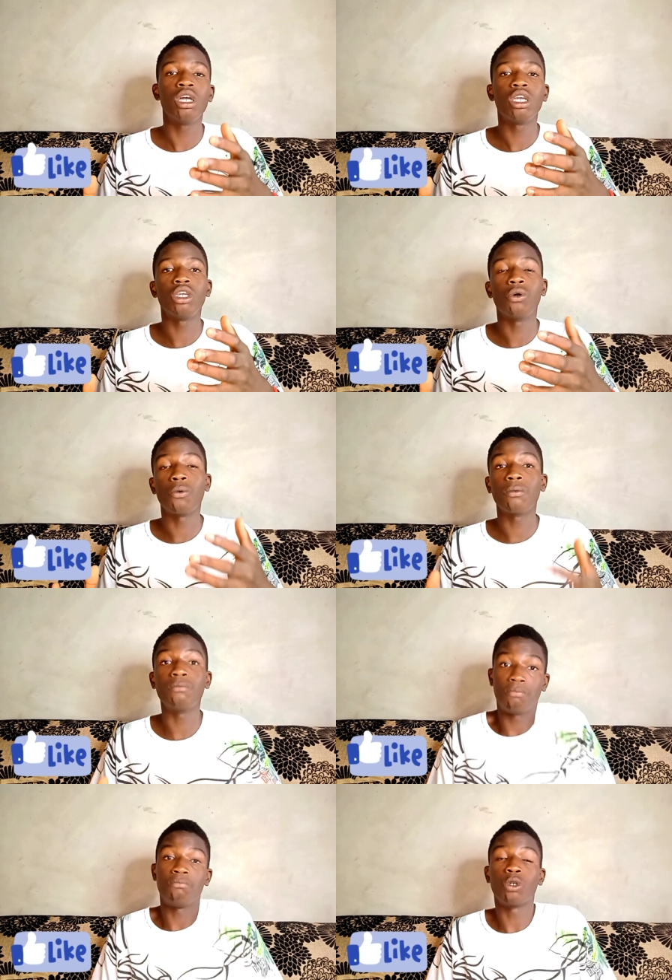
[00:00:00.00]
you know
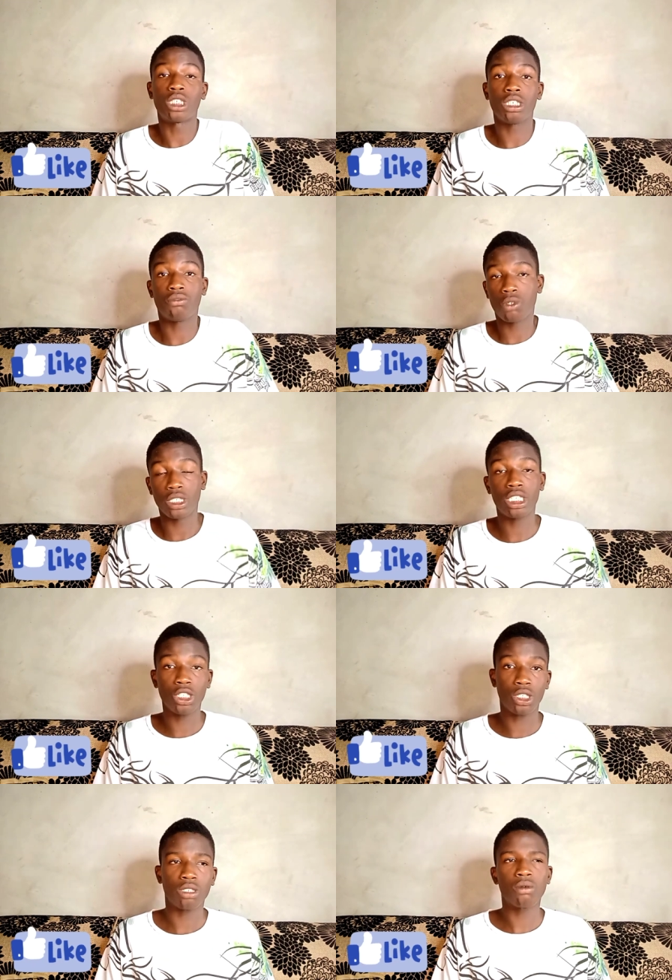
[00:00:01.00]
motive or
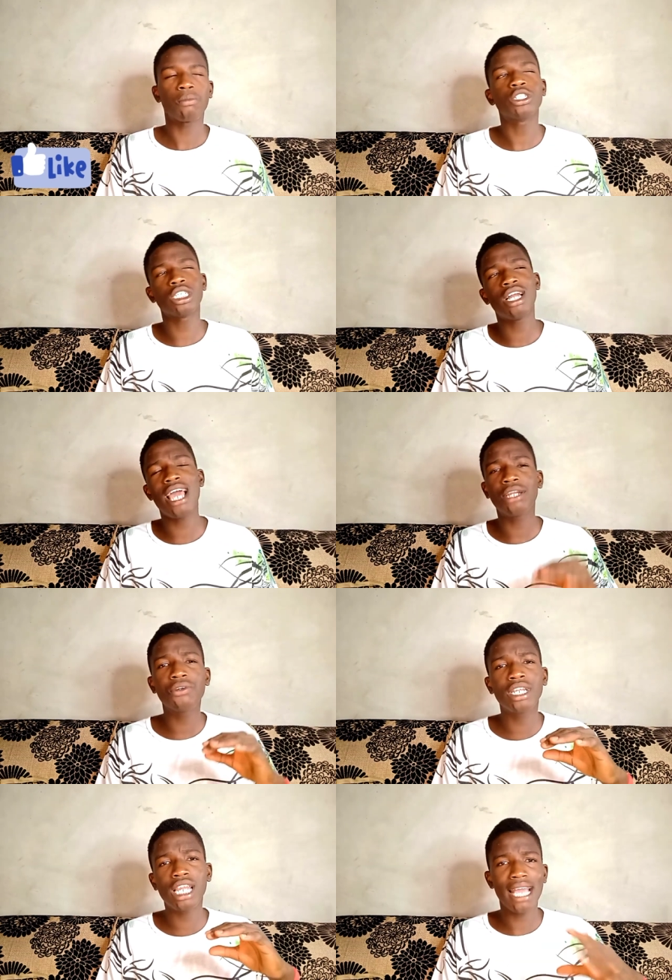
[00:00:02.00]
intention. Personally, I don't
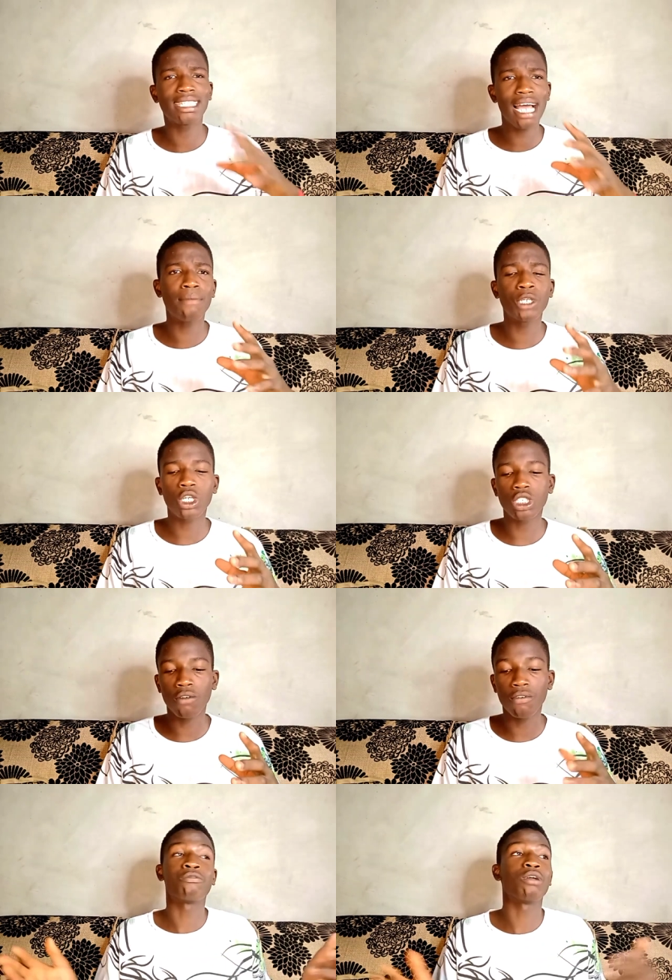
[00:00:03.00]
really like that because
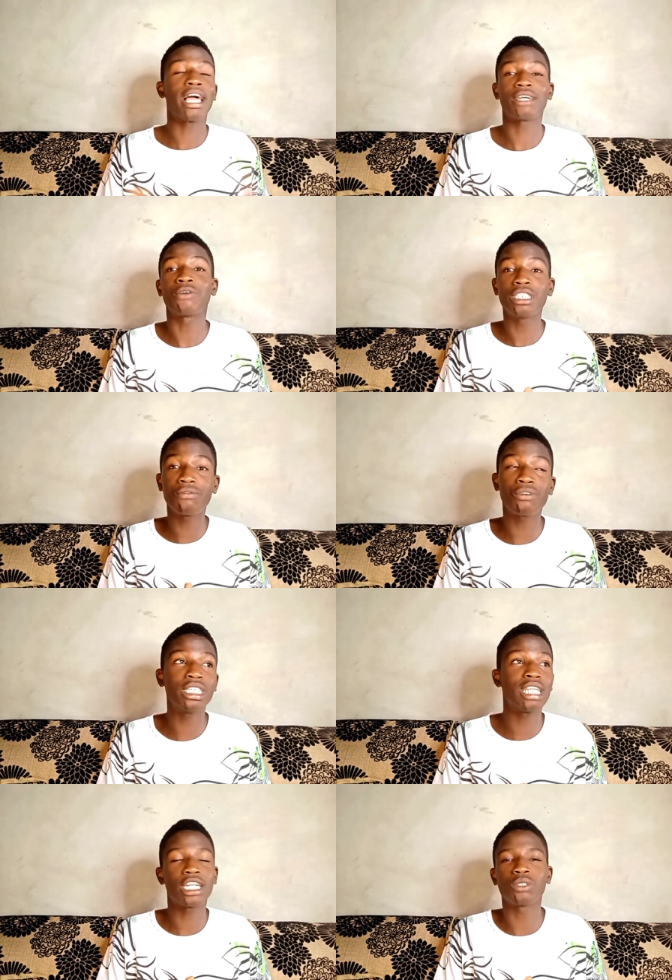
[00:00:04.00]
of like crazy friends
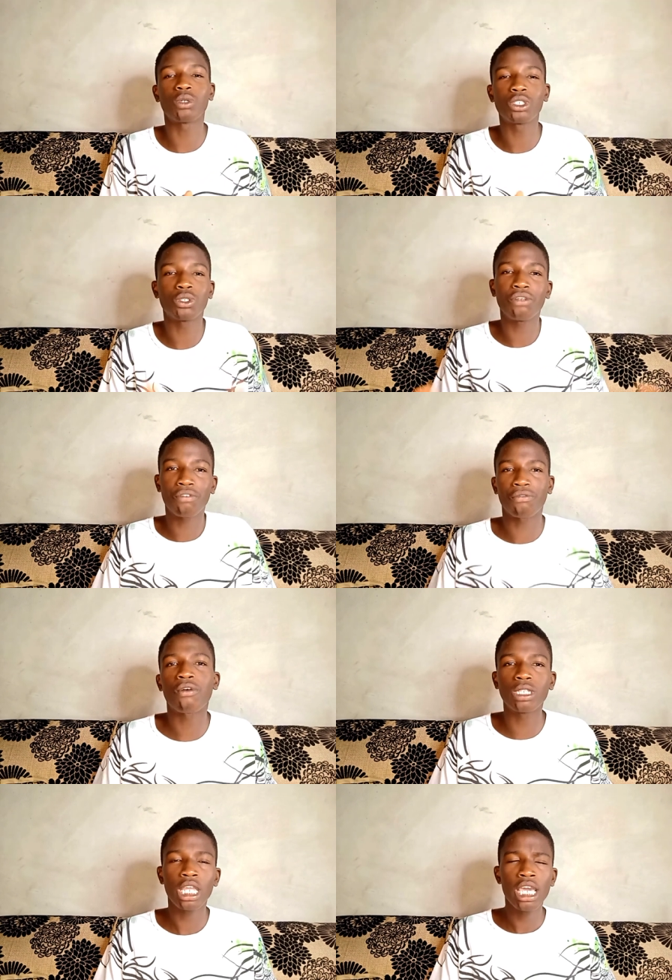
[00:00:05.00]
that just want to do it for
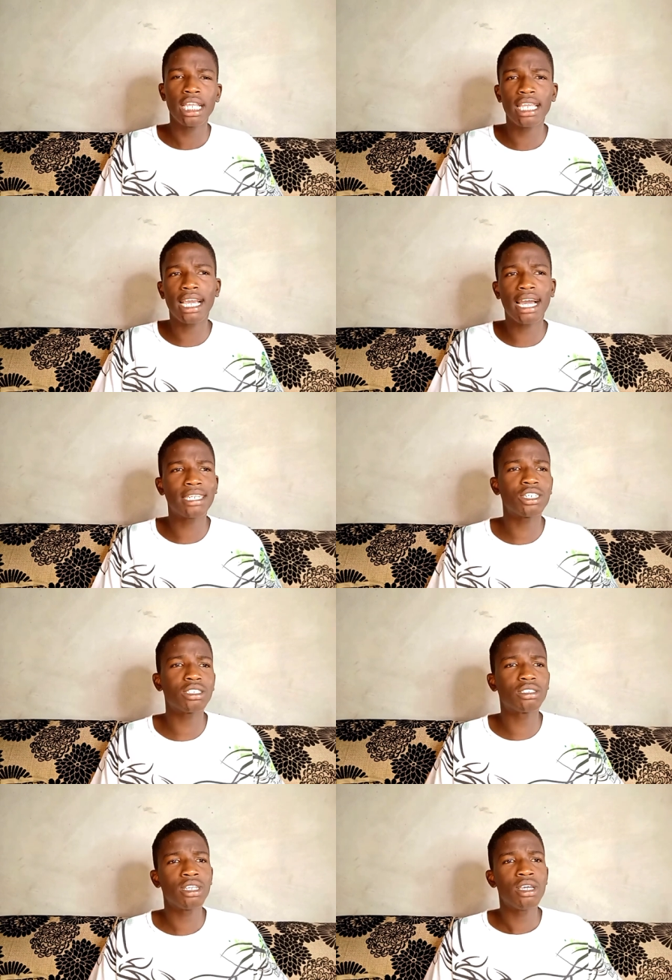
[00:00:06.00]
fun. They can
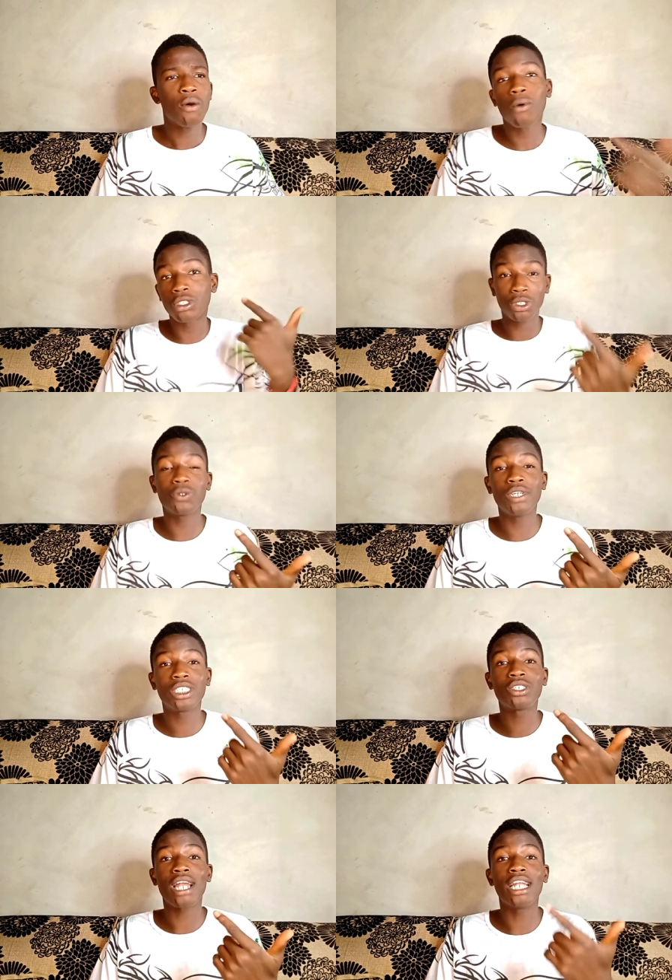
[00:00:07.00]
just want to do it
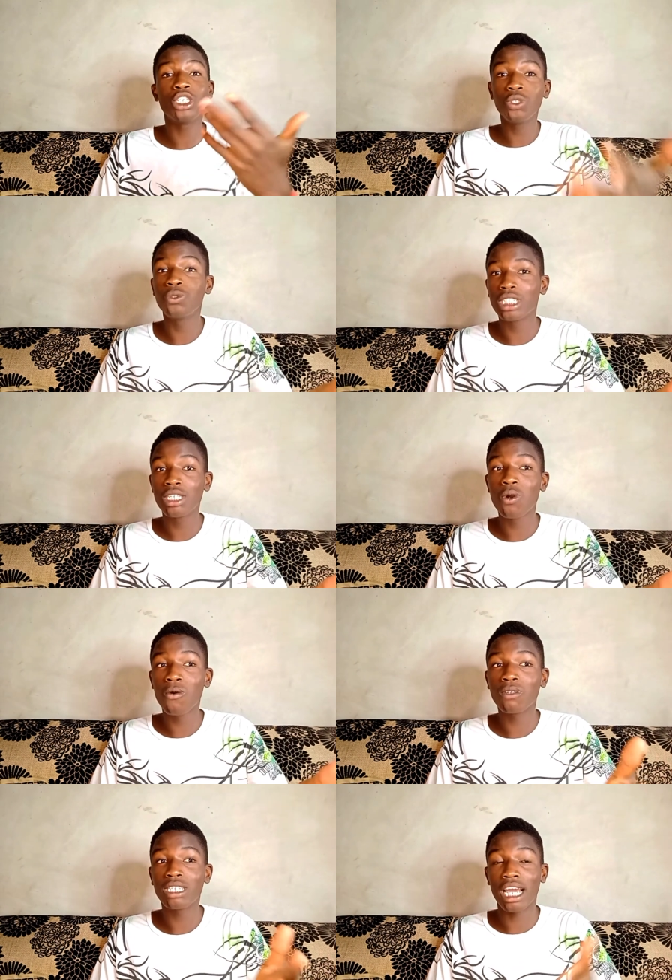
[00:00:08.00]
so that you won't
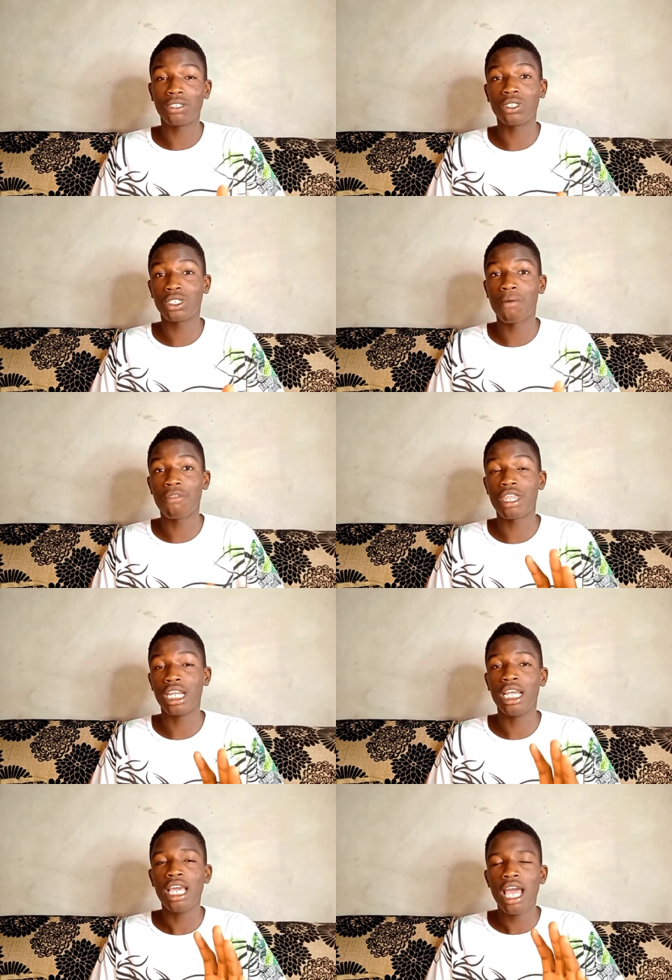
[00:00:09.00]
know they are doing something
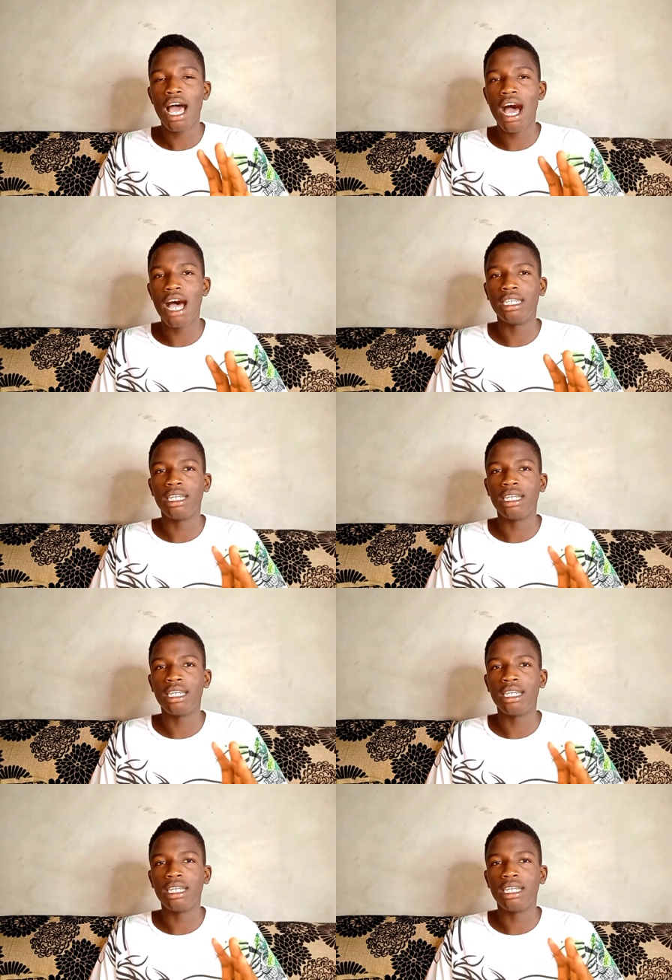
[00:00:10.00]
and